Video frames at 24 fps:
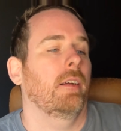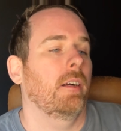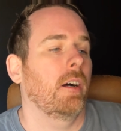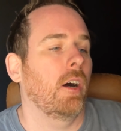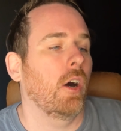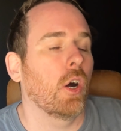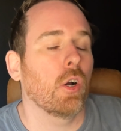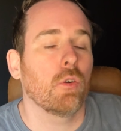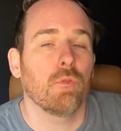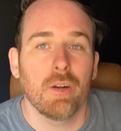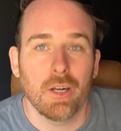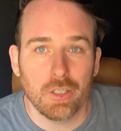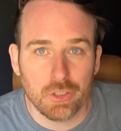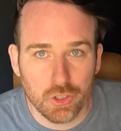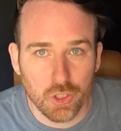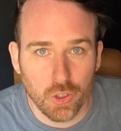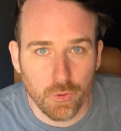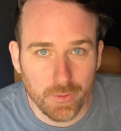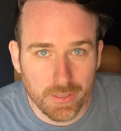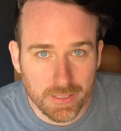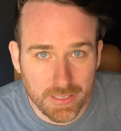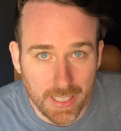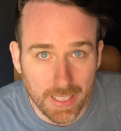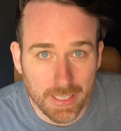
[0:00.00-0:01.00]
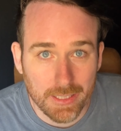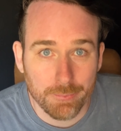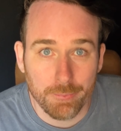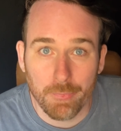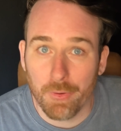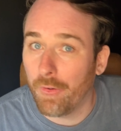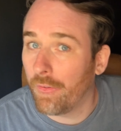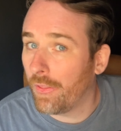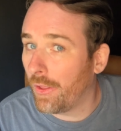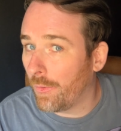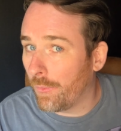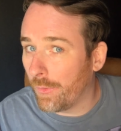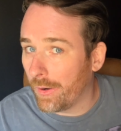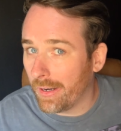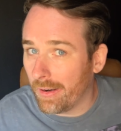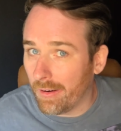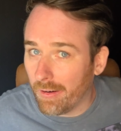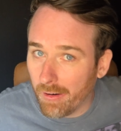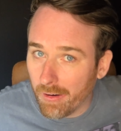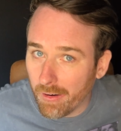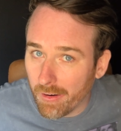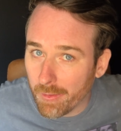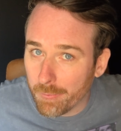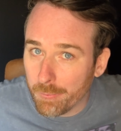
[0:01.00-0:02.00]
our Retro Weeks Expo that we
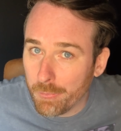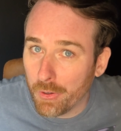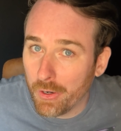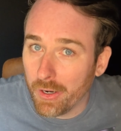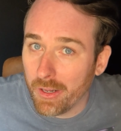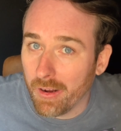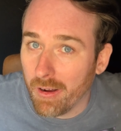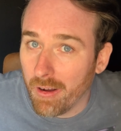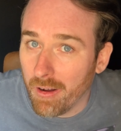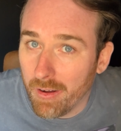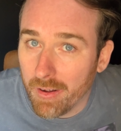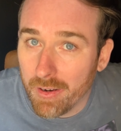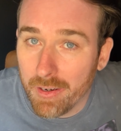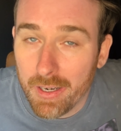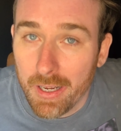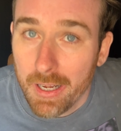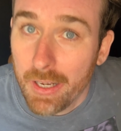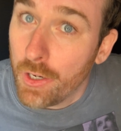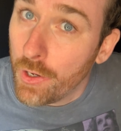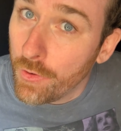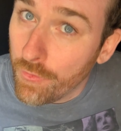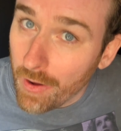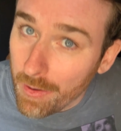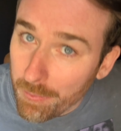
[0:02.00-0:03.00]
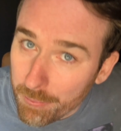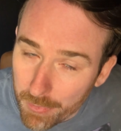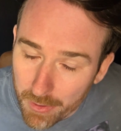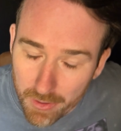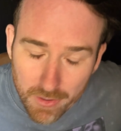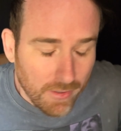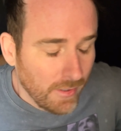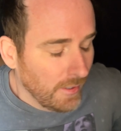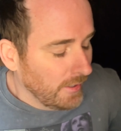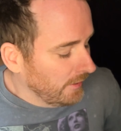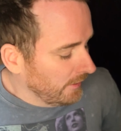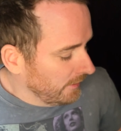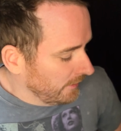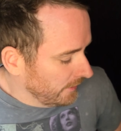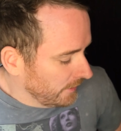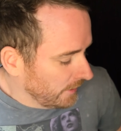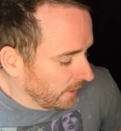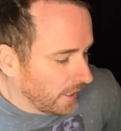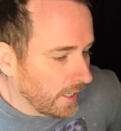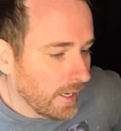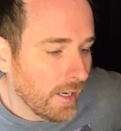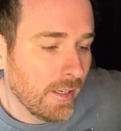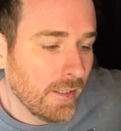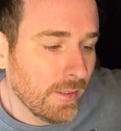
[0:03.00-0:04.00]
are putting on in November.
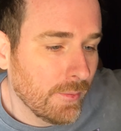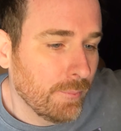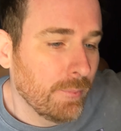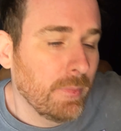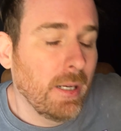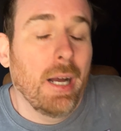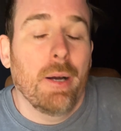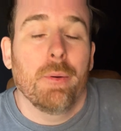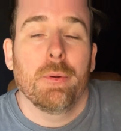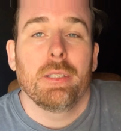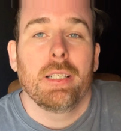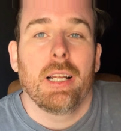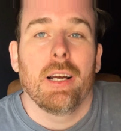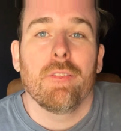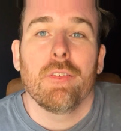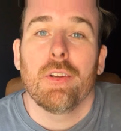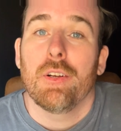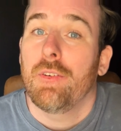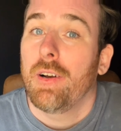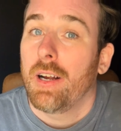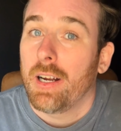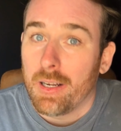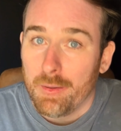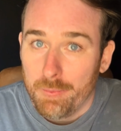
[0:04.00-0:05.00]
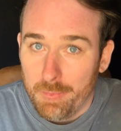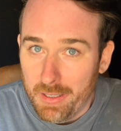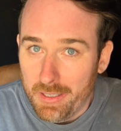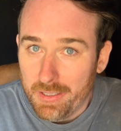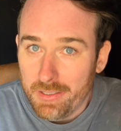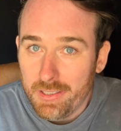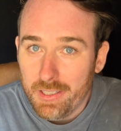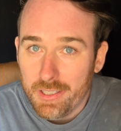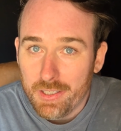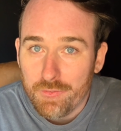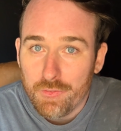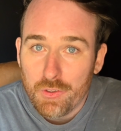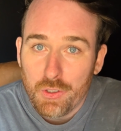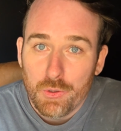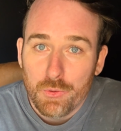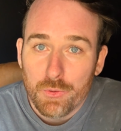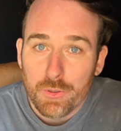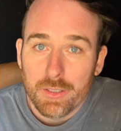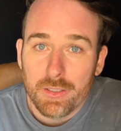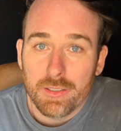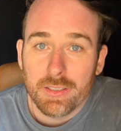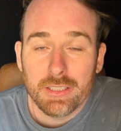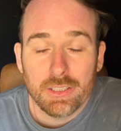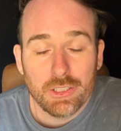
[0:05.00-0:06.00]
I would definitely recommend if you
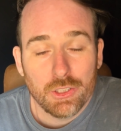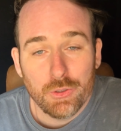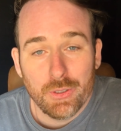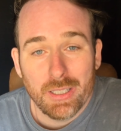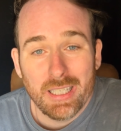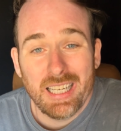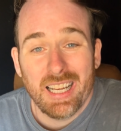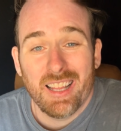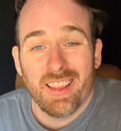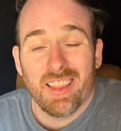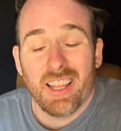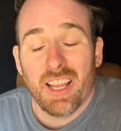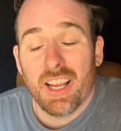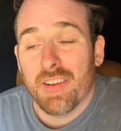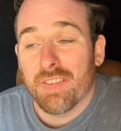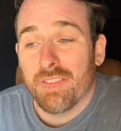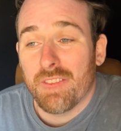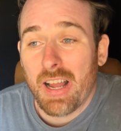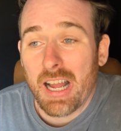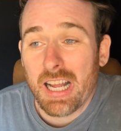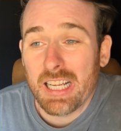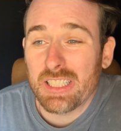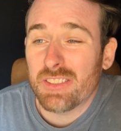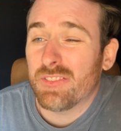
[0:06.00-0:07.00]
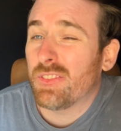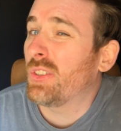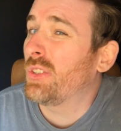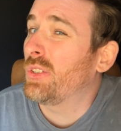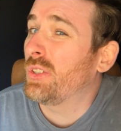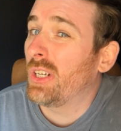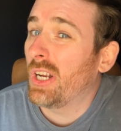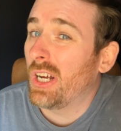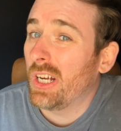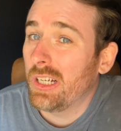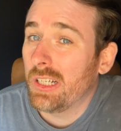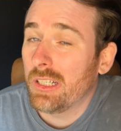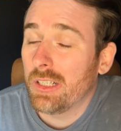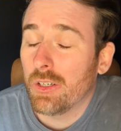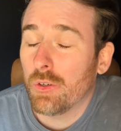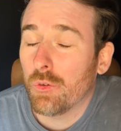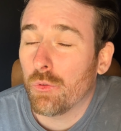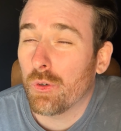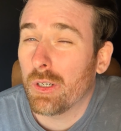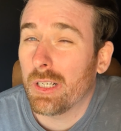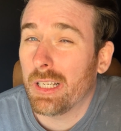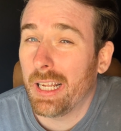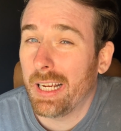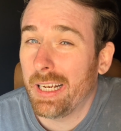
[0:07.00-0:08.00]
are into anything fast food
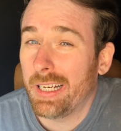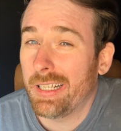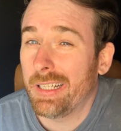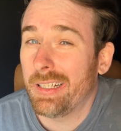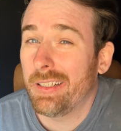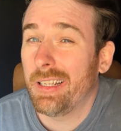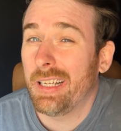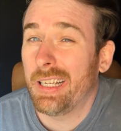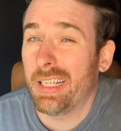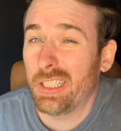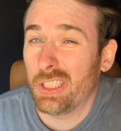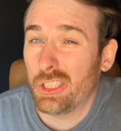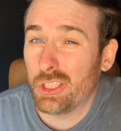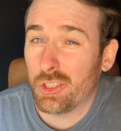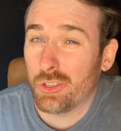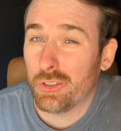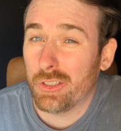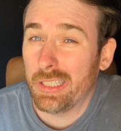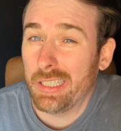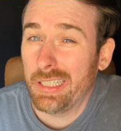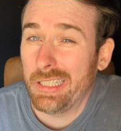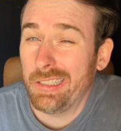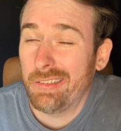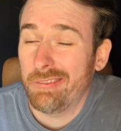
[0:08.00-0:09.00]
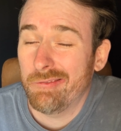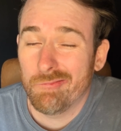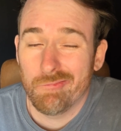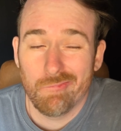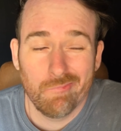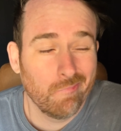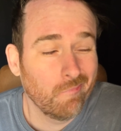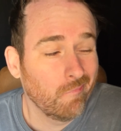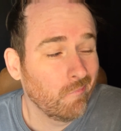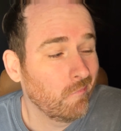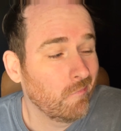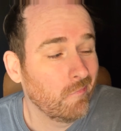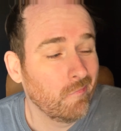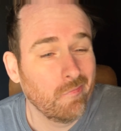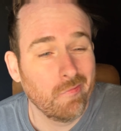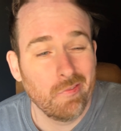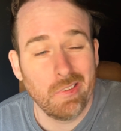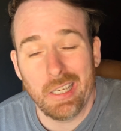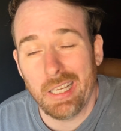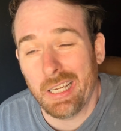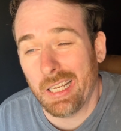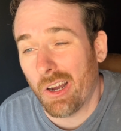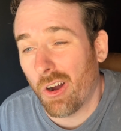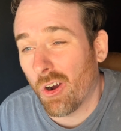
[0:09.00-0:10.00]
related, history,
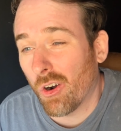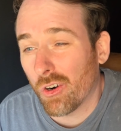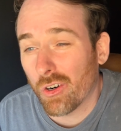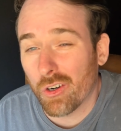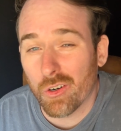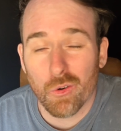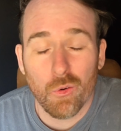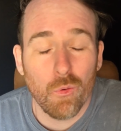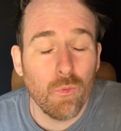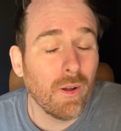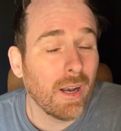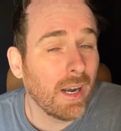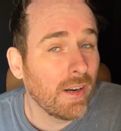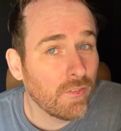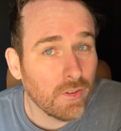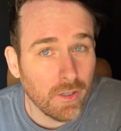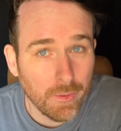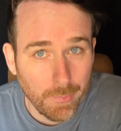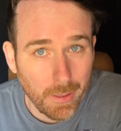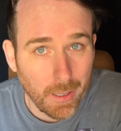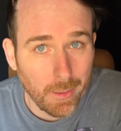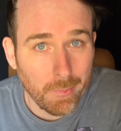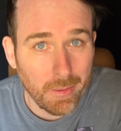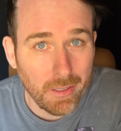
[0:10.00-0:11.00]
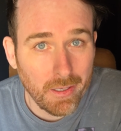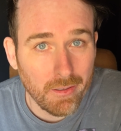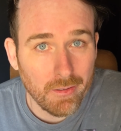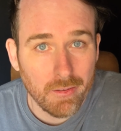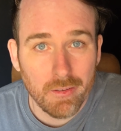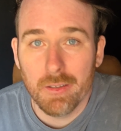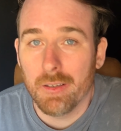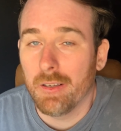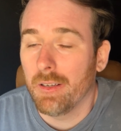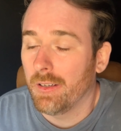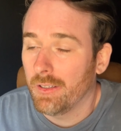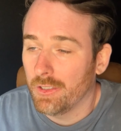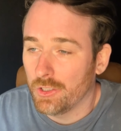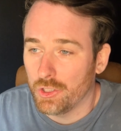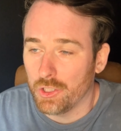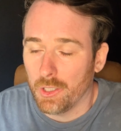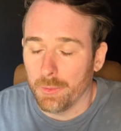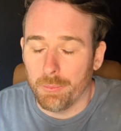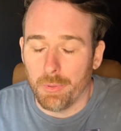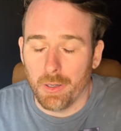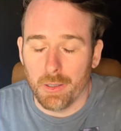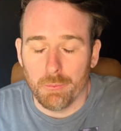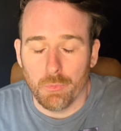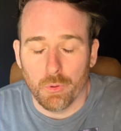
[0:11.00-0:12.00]
art, whatever it may be,
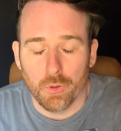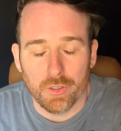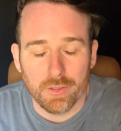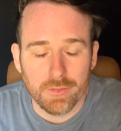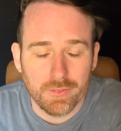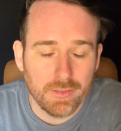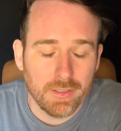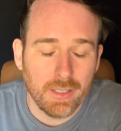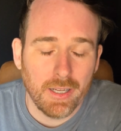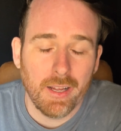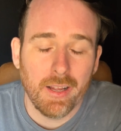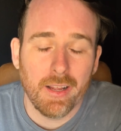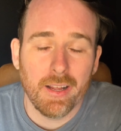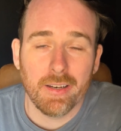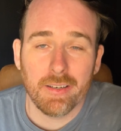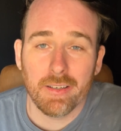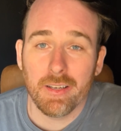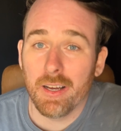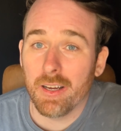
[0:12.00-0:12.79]
jump on board and